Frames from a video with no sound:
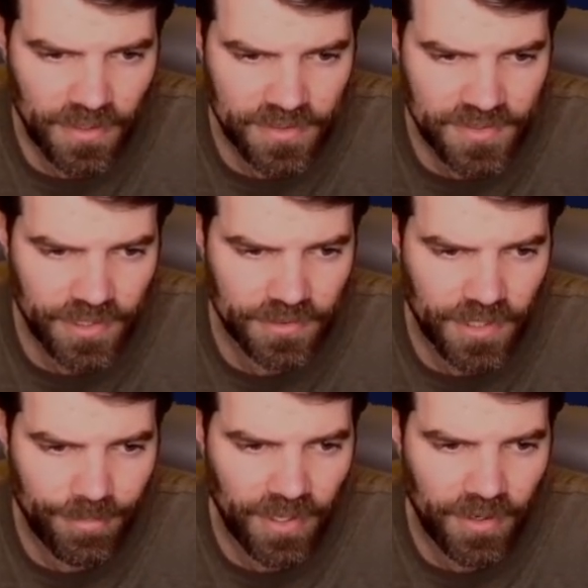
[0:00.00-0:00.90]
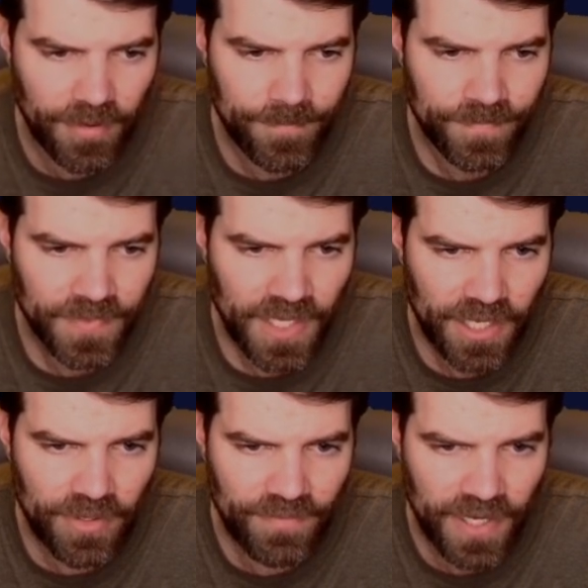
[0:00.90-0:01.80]
skilled up there. I
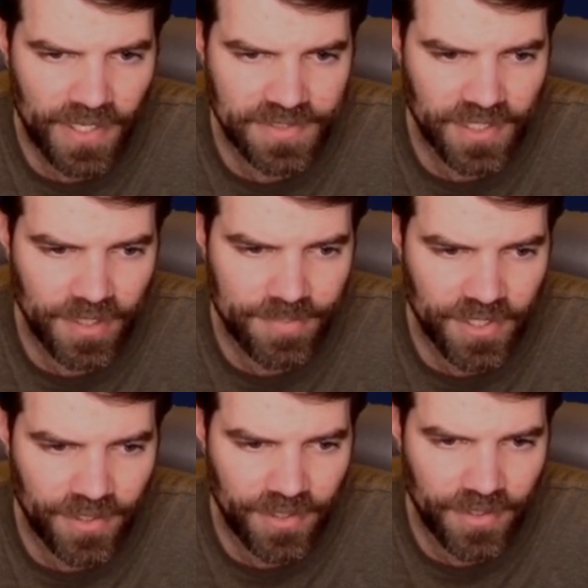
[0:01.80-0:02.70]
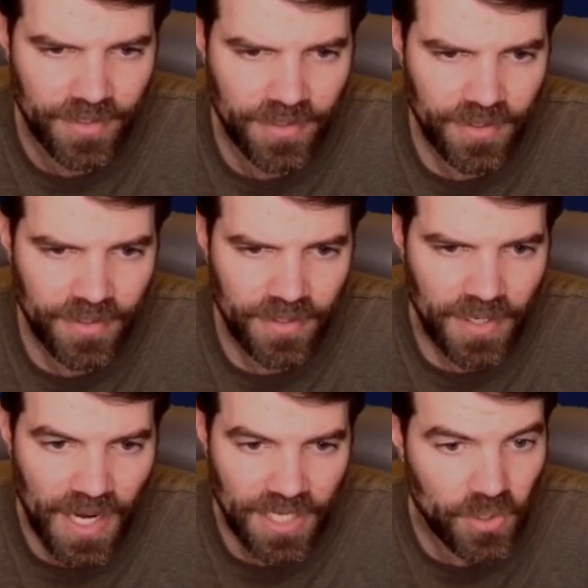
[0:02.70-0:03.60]
don't have any skill ups in her.
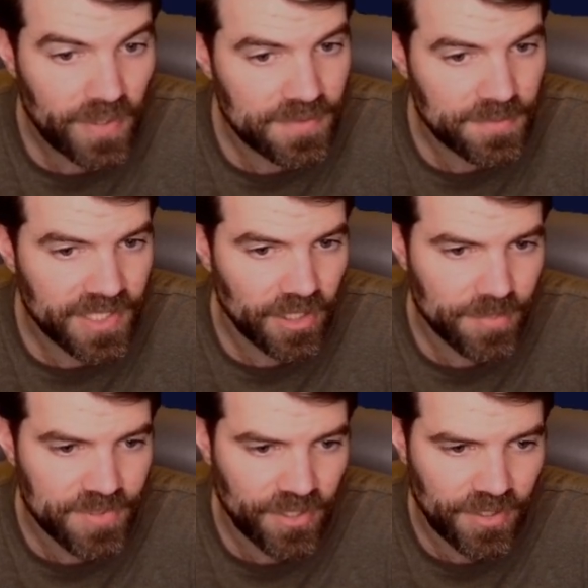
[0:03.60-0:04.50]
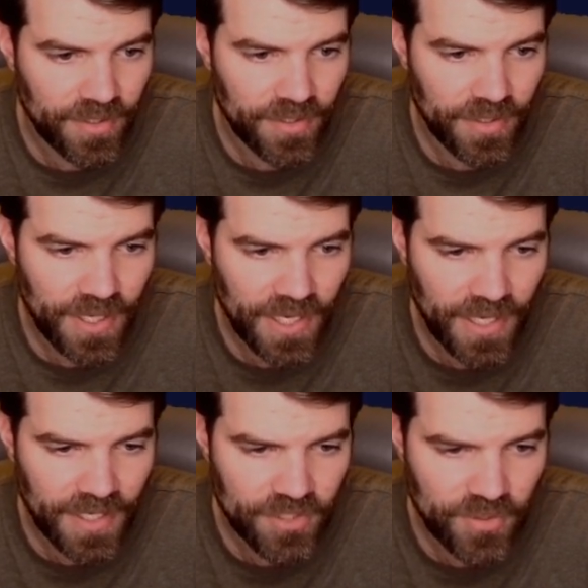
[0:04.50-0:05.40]
I do have some skill ups in her,
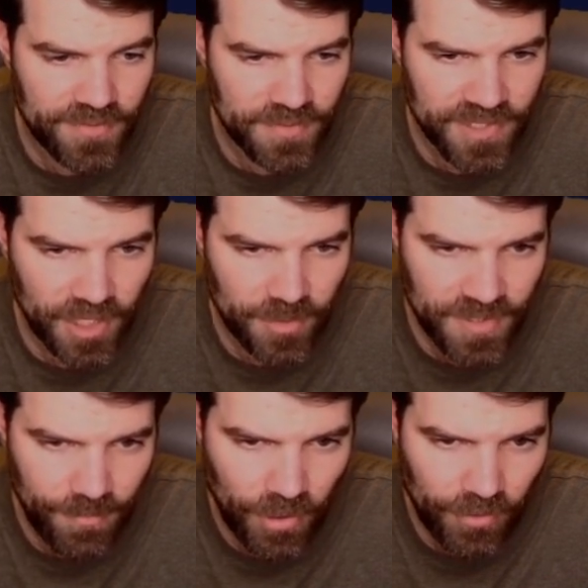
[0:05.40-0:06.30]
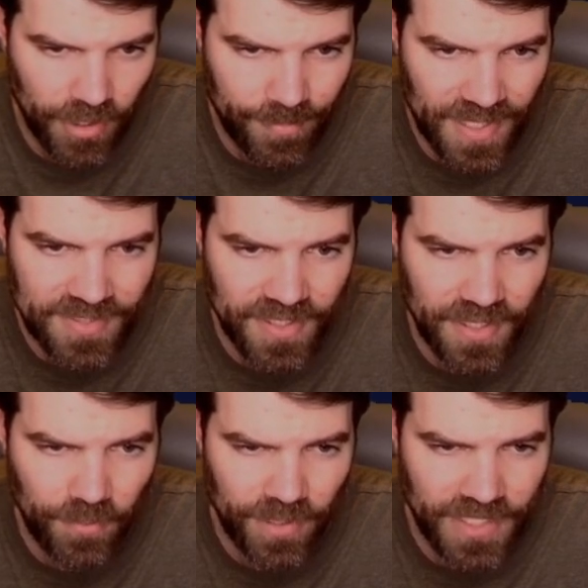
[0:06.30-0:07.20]
and I do have some skill ups in Mona.
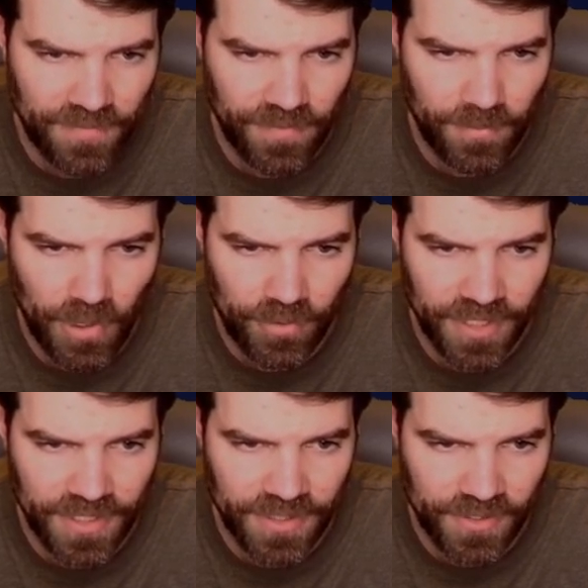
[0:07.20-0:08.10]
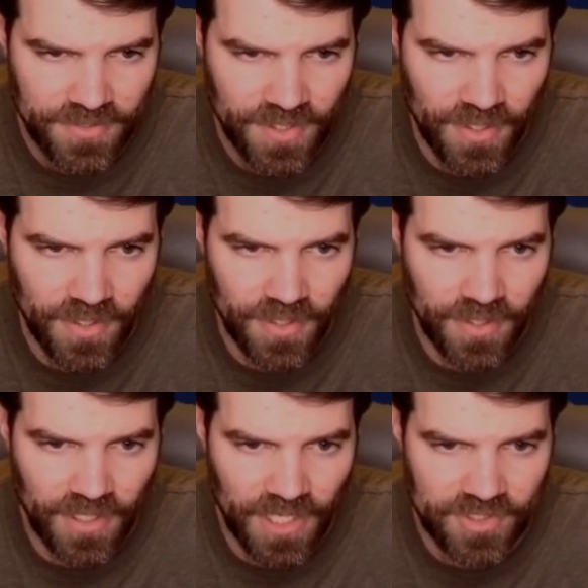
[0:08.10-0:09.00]
Basically what I did for Mona is,
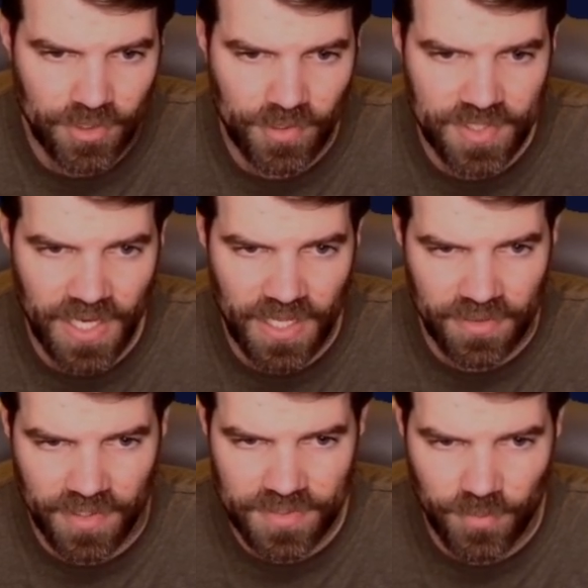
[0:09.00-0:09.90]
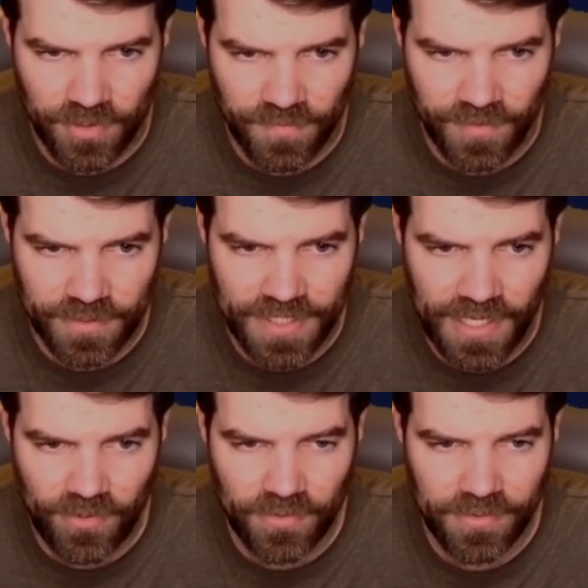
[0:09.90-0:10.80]
as soon as I got this one filled
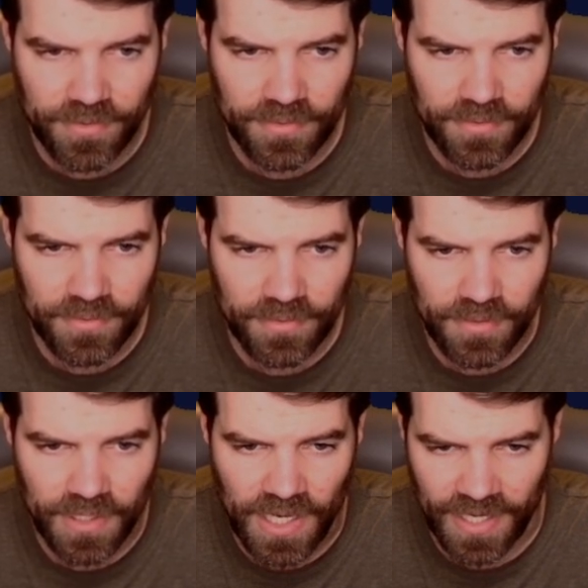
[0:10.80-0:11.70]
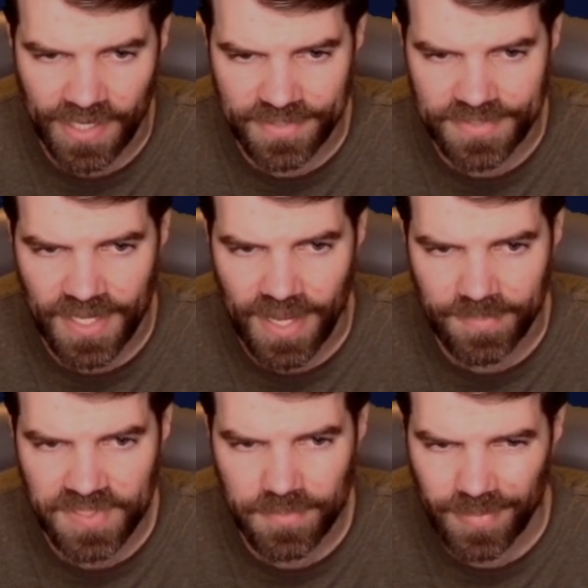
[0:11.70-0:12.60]
out, I kind of
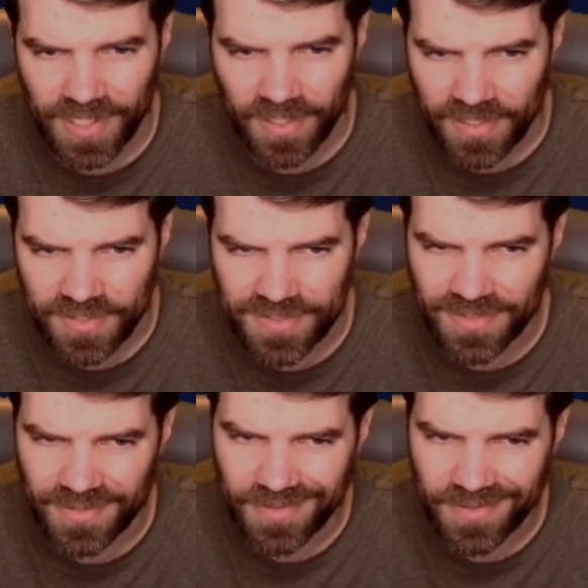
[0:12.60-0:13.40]
stopped, because